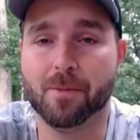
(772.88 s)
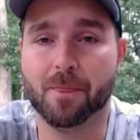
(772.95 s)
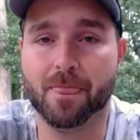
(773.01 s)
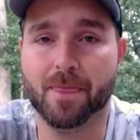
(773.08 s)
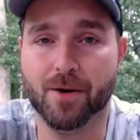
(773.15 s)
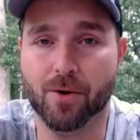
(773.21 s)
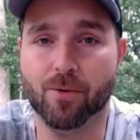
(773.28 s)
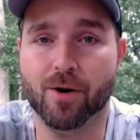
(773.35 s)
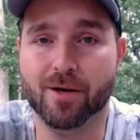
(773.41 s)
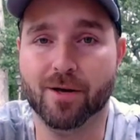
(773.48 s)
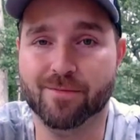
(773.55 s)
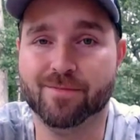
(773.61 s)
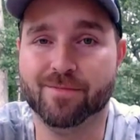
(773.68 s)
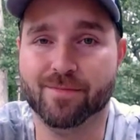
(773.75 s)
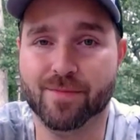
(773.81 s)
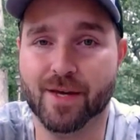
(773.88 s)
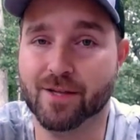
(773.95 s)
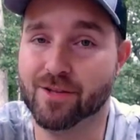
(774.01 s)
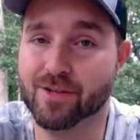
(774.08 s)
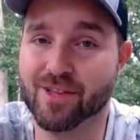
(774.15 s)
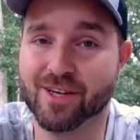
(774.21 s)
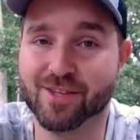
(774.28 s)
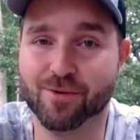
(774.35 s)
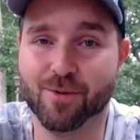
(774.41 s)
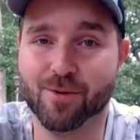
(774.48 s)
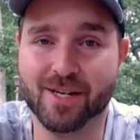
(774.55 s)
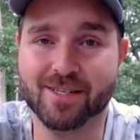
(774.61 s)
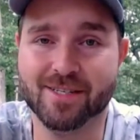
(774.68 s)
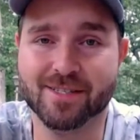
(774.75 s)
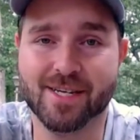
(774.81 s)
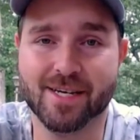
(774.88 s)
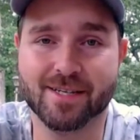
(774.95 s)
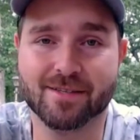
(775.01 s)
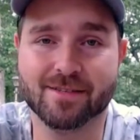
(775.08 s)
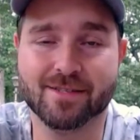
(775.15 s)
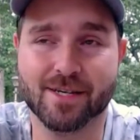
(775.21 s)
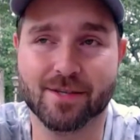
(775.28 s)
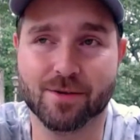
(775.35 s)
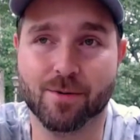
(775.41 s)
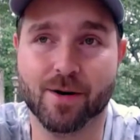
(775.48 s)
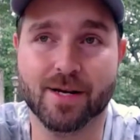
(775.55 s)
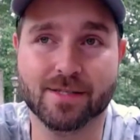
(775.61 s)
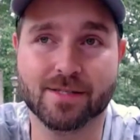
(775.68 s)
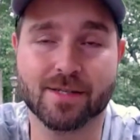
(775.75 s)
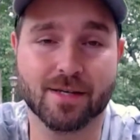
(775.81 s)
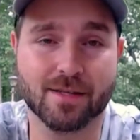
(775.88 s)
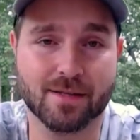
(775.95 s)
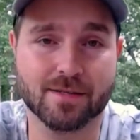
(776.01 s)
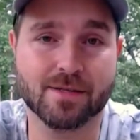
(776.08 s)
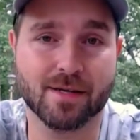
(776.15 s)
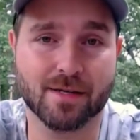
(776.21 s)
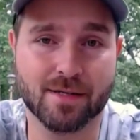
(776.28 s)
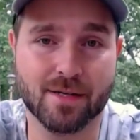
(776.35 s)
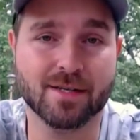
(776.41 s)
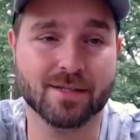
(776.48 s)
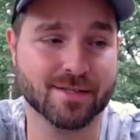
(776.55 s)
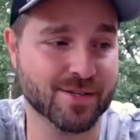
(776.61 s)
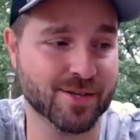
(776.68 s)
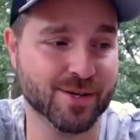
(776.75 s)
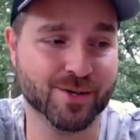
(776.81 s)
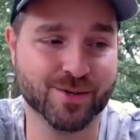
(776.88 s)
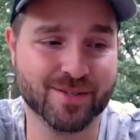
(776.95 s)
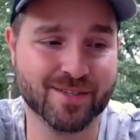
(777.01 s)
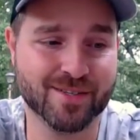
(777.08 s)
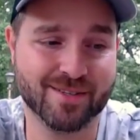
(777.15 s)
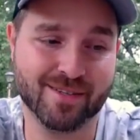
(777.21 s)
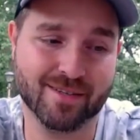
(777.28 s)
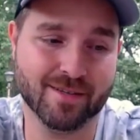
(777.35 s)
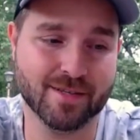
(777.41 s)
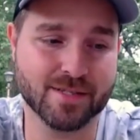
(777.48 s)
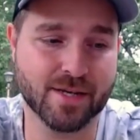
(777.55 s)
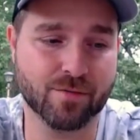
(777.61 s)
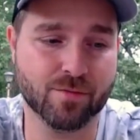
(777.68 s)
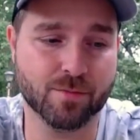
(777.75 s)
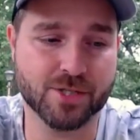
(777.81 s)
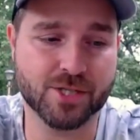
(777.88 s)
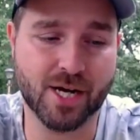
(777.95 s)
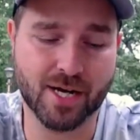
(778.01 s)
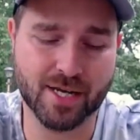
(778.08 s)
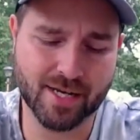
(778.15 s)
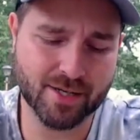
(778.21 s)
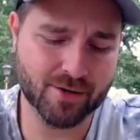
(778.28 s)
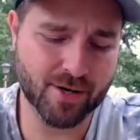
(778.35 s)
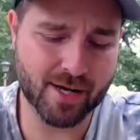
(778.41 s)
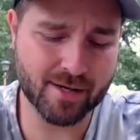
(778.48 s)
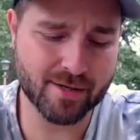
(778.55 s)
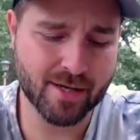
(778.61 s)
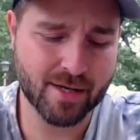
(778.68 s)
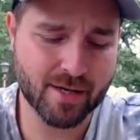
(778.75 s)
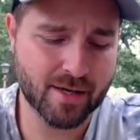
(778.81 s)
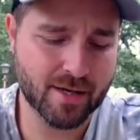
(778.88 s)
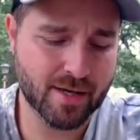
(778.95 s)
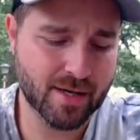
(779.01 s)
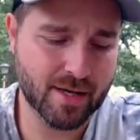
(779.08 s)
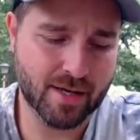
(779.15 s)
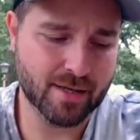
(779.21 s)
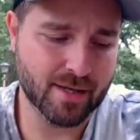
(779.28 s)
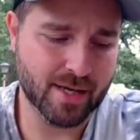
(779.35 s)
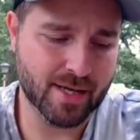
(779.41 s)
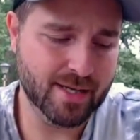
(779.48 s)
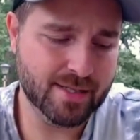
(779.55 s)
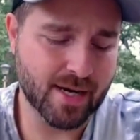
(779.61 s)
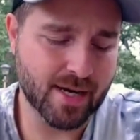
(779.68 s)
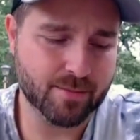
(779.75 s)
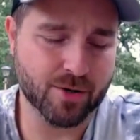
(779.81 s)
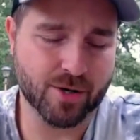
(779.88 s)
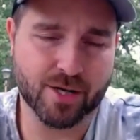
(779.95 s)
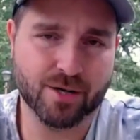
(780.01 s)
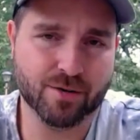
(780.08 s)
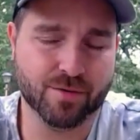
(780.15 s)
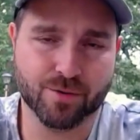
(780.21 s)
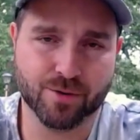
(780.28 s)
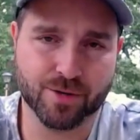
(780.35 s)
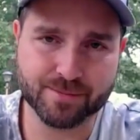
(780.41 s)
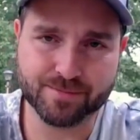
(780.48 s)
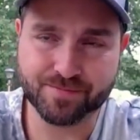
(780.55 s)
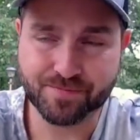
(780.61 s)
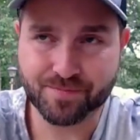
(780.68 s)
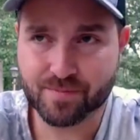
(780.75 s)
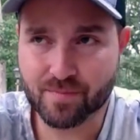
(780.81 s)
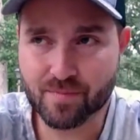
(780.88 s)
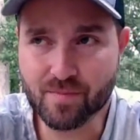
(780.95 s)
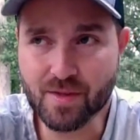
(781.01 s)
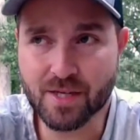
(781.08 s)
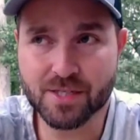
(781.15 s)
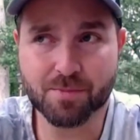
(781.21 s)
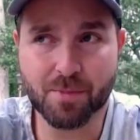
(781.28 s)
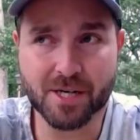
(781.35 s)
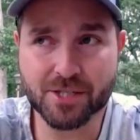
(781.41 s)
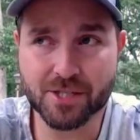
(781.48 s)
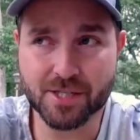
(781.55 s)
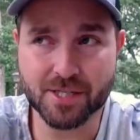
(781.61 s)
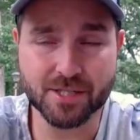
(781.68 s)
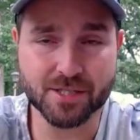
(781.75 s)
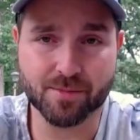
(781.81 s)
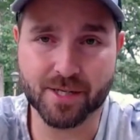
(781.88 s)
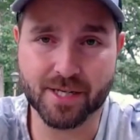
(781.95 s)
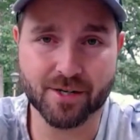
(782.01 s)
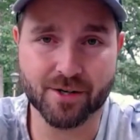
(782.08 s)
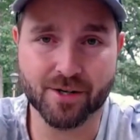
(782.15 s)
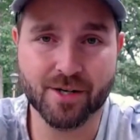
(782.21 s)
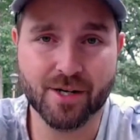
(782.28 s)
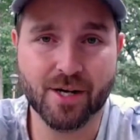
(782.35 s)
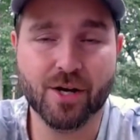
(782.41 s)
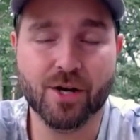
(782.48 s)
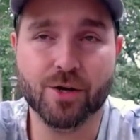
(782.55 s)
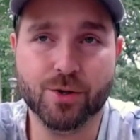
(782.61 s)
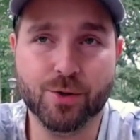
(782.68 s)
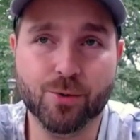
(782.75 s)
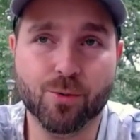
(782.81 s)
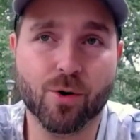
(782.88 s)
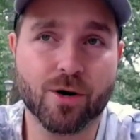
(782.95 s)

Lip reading: you know what? They look like they're ready to take the reins and get this thing done. So let's give them a shot. Yep. And you're not, anytime you're interviewing, especially as a beginner, you are